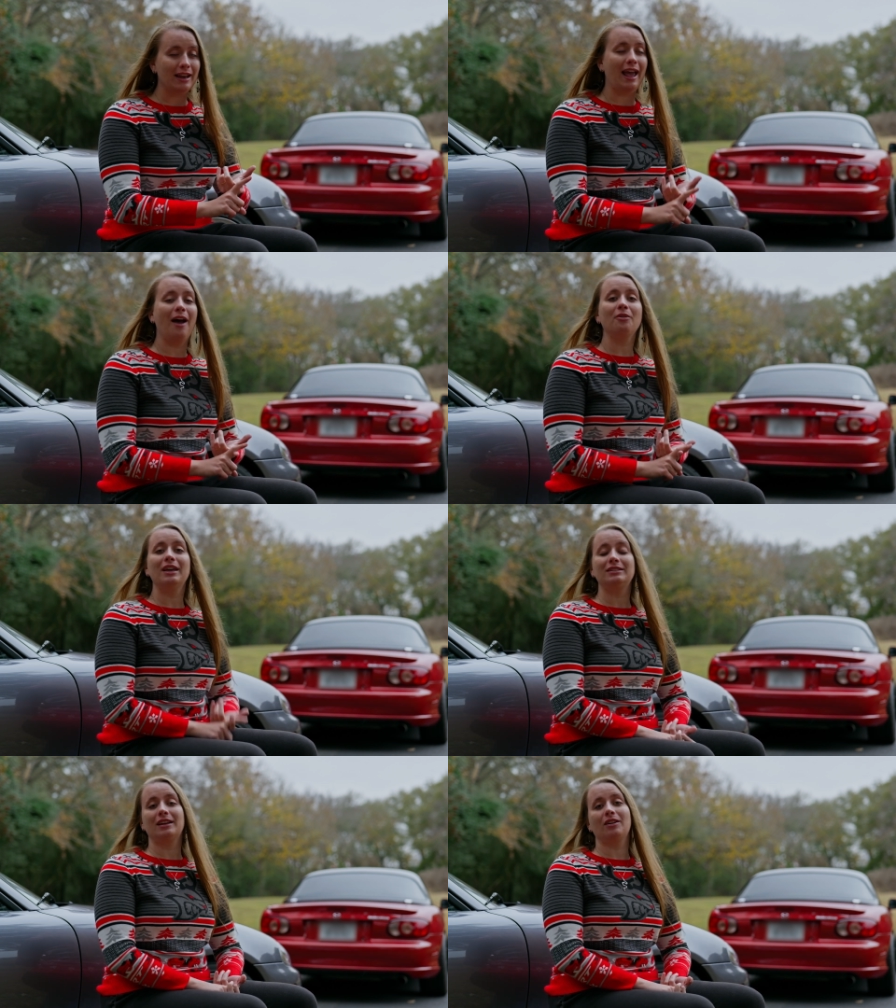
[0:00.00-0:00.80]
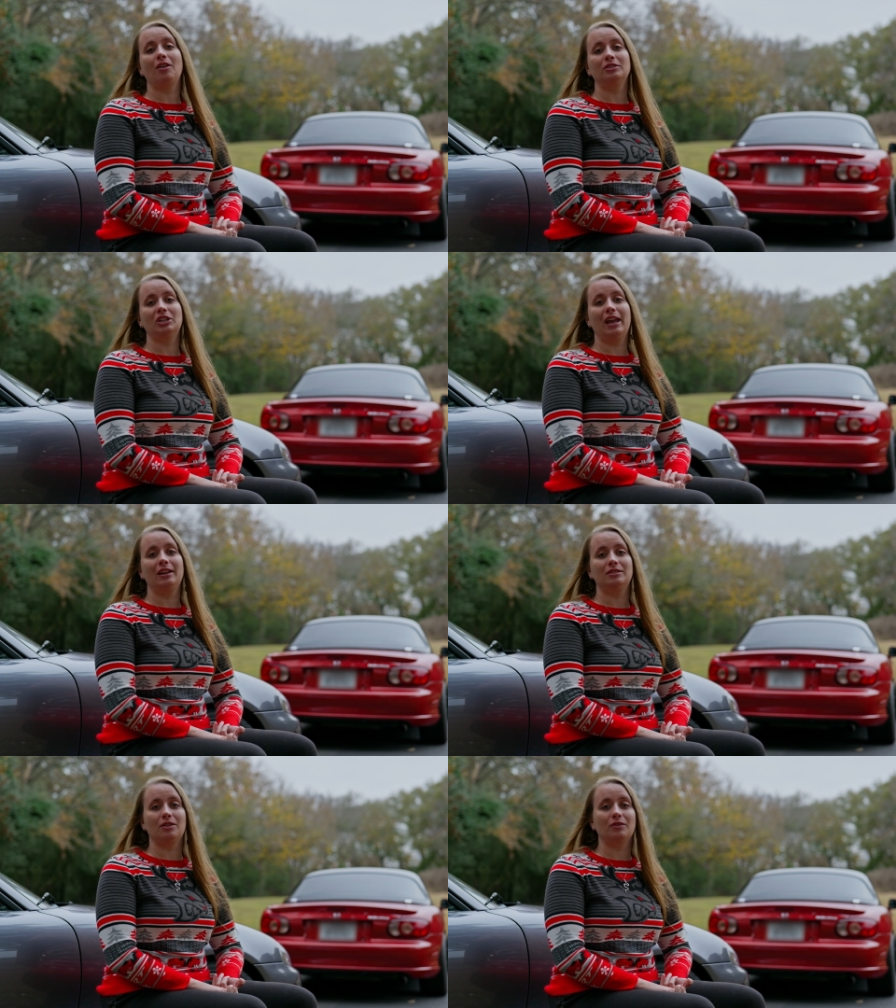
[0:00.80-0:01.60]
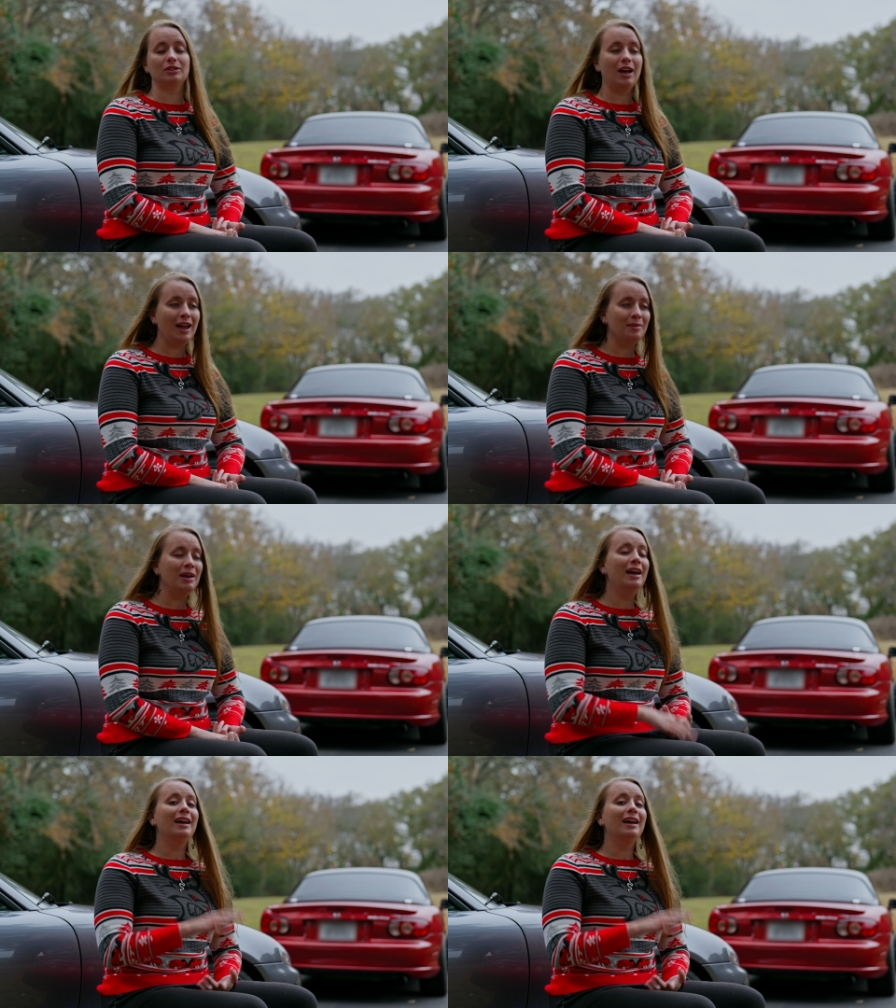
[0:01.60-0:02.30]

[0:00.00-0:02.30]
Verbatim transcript: and how that technology ages over time